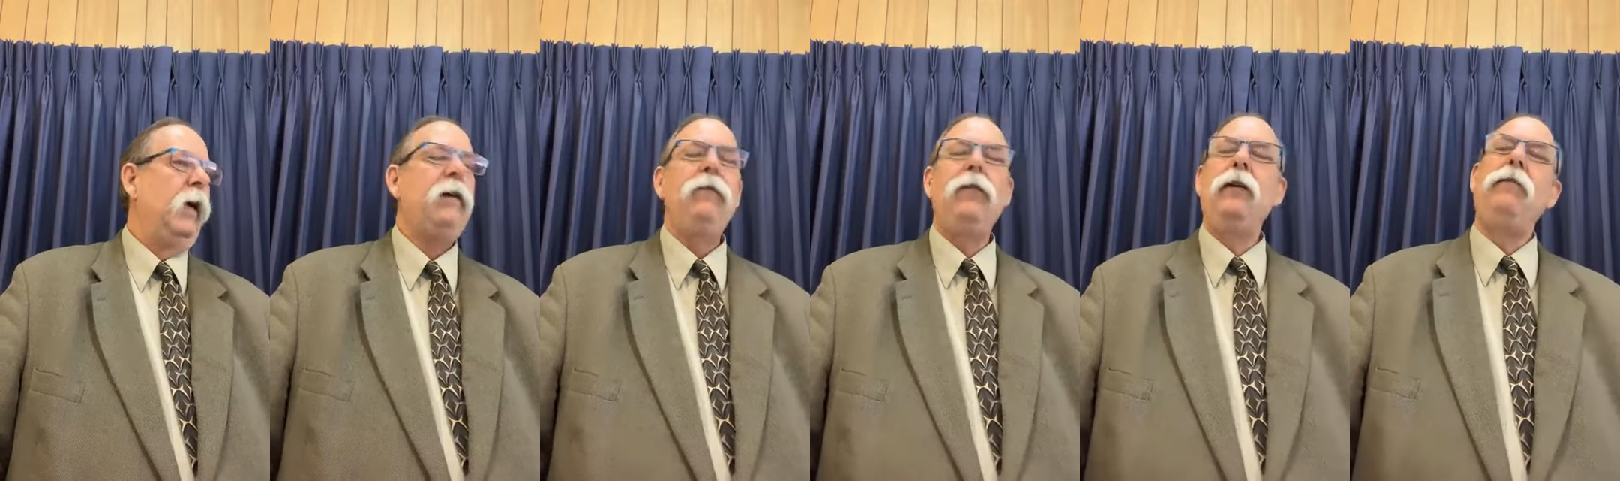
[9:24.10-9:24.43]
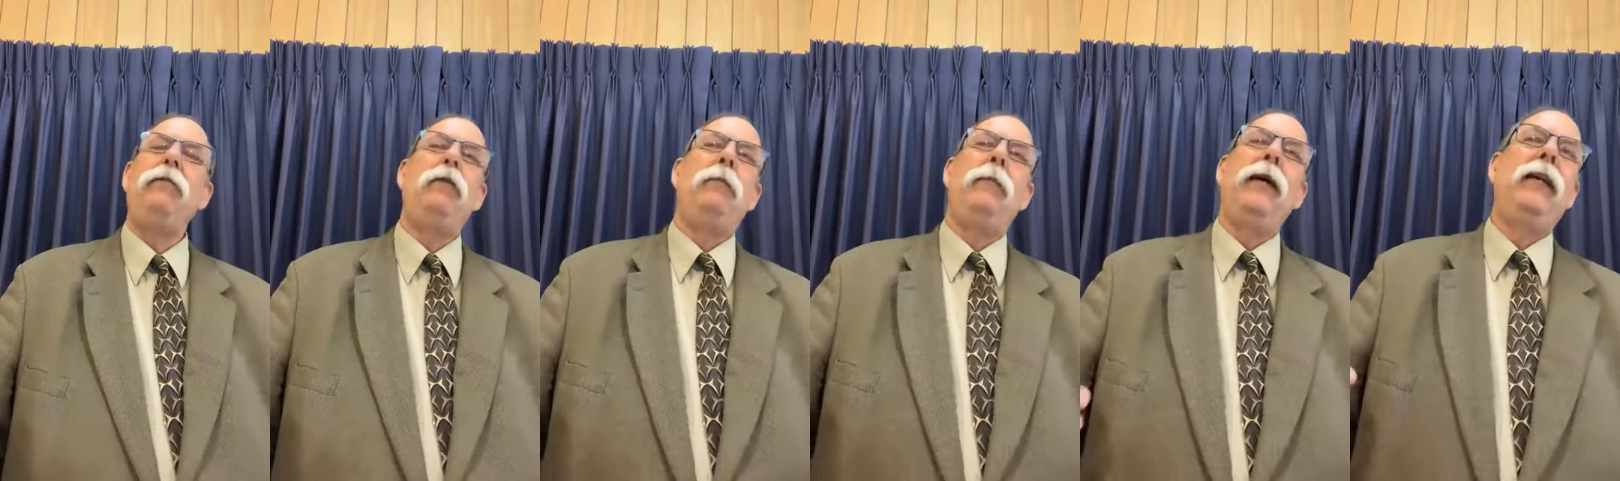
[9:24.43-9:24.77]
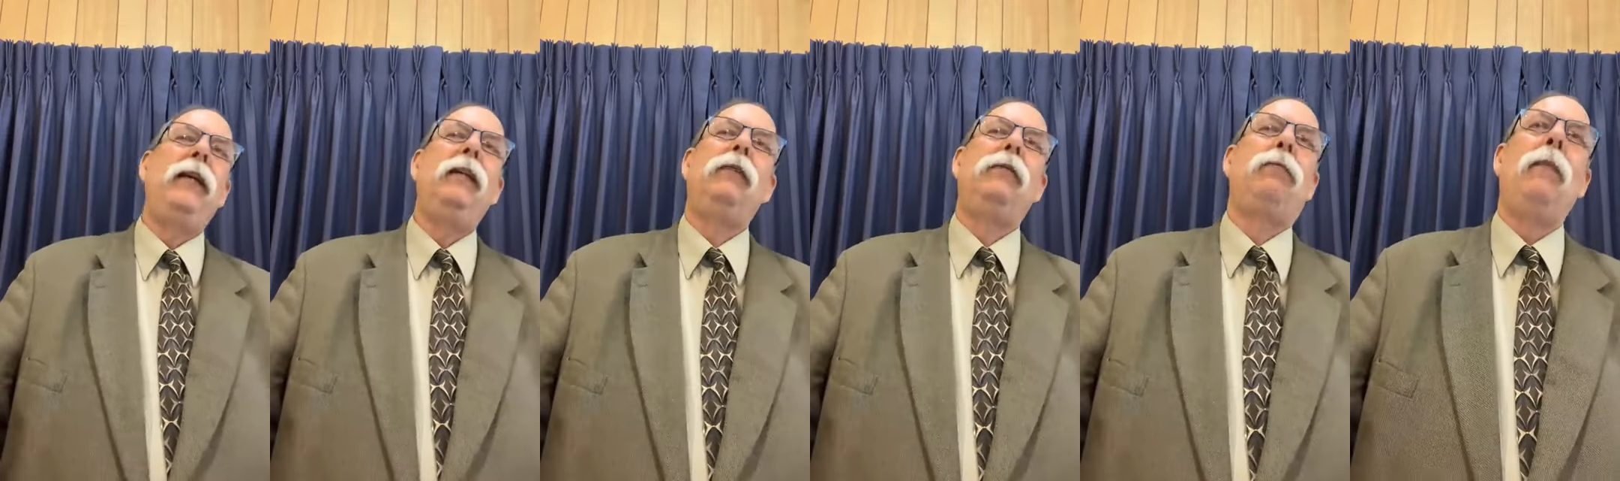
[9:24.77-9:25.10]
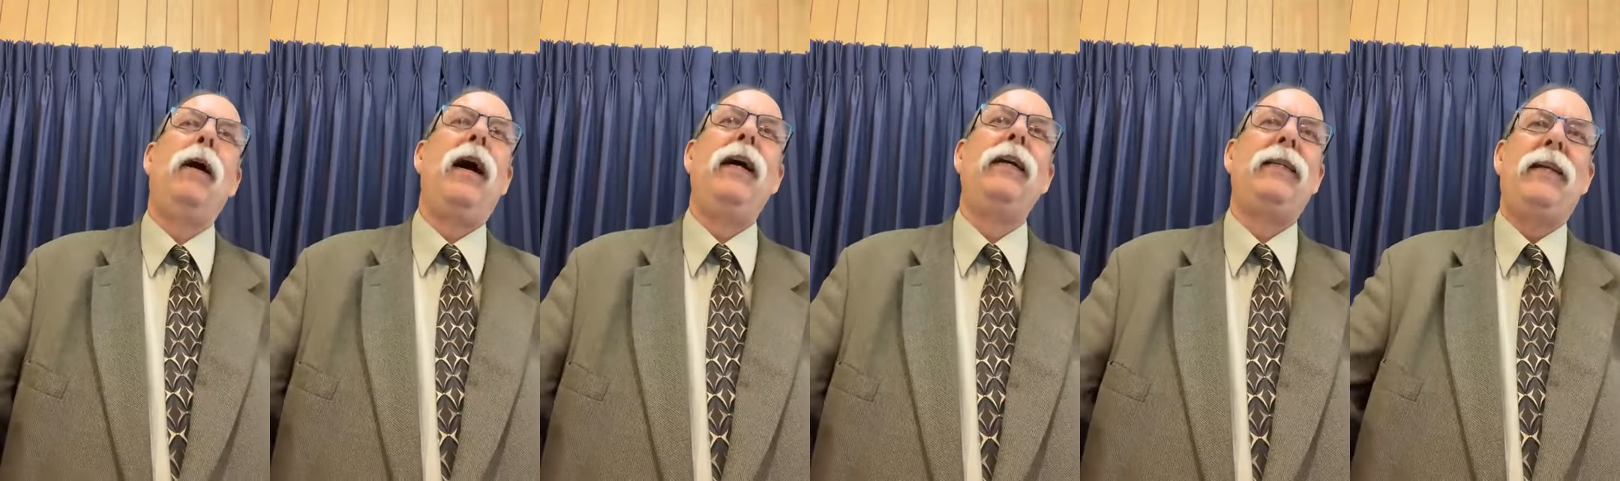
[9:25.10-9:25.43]
Even if it means
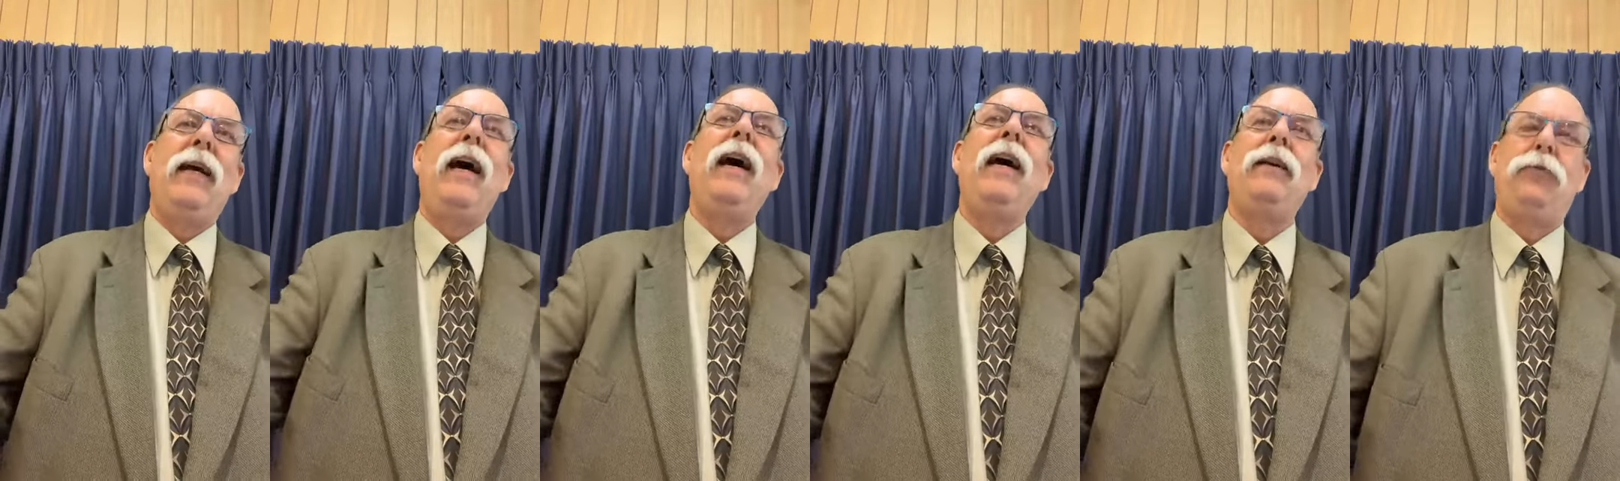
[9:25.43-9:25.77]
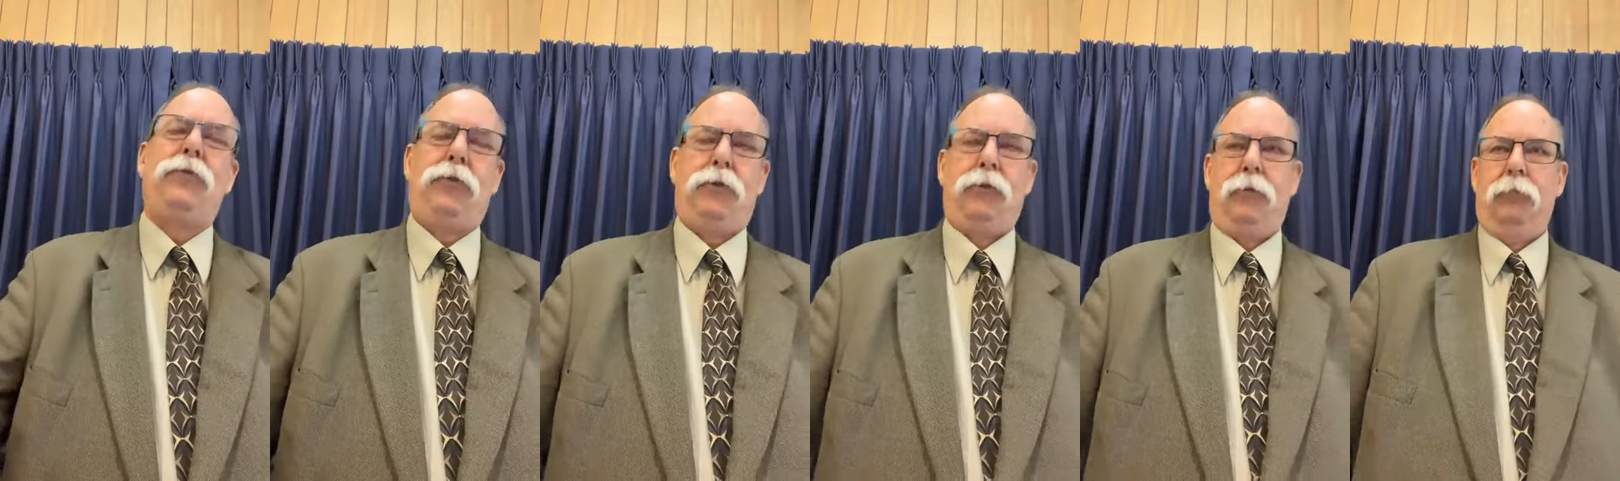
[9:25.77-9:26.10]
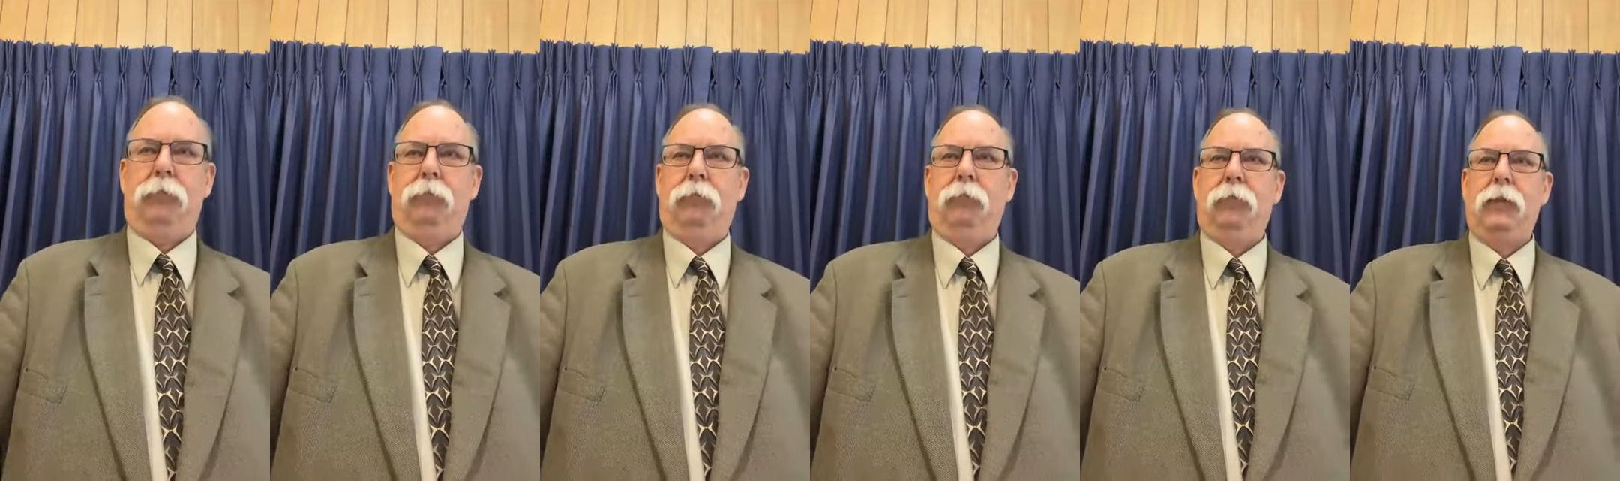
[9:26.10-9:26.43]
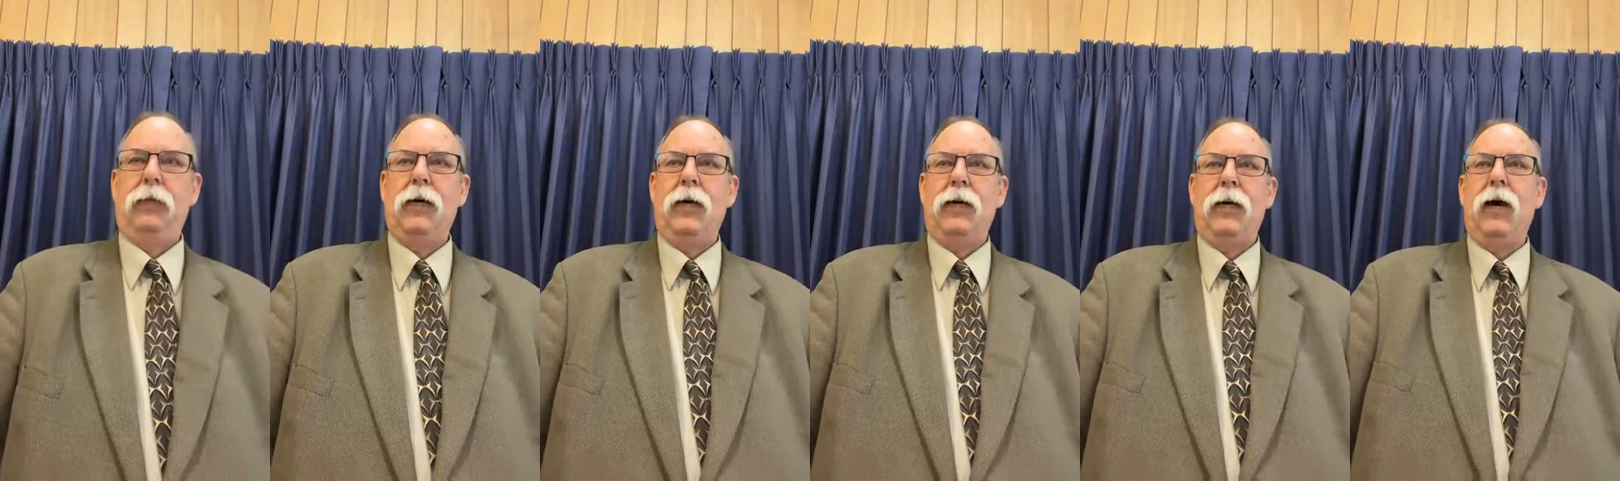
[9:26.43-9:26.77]
my death,
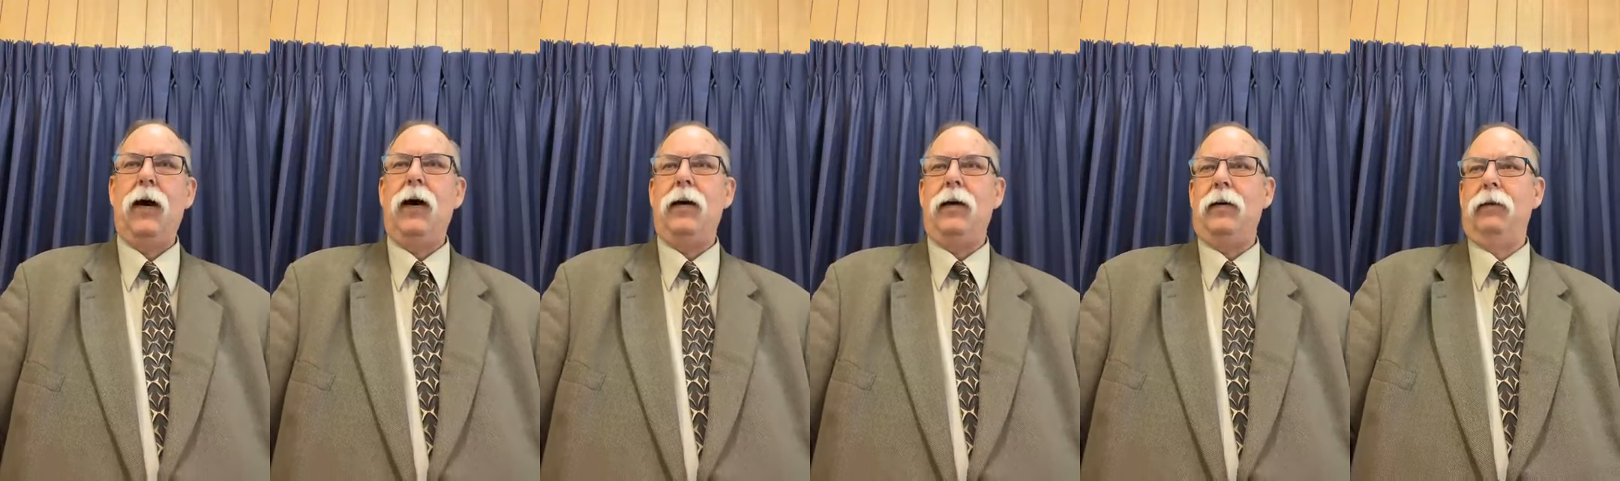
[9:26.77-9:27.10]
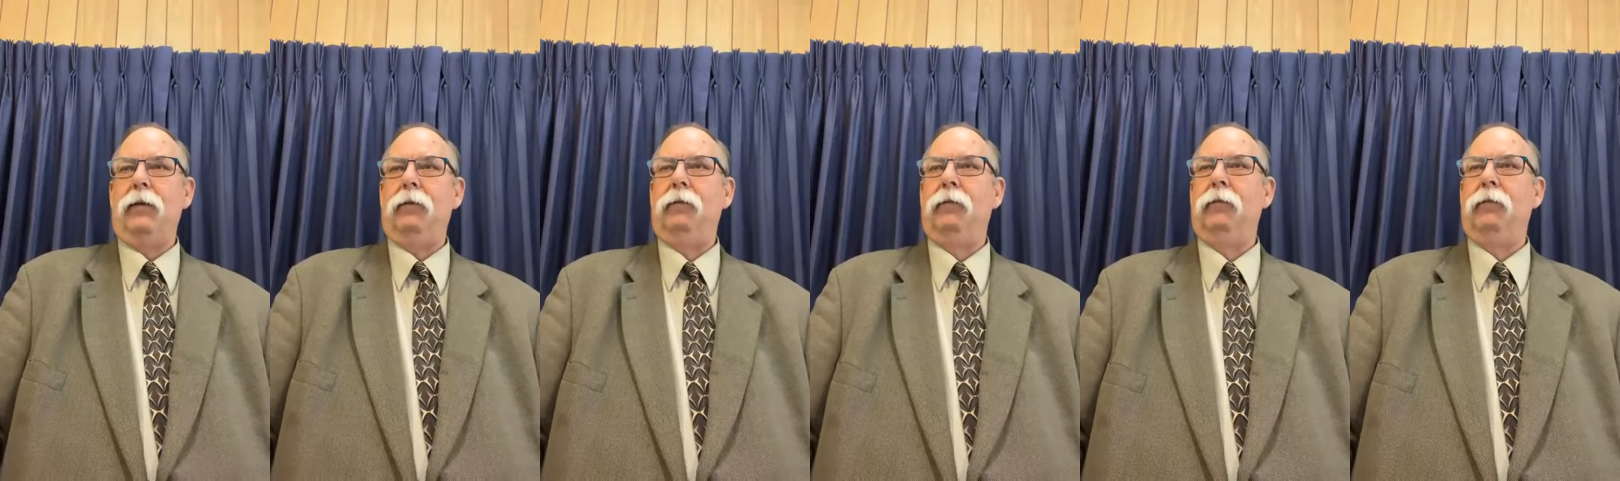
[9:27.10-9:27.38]
not I.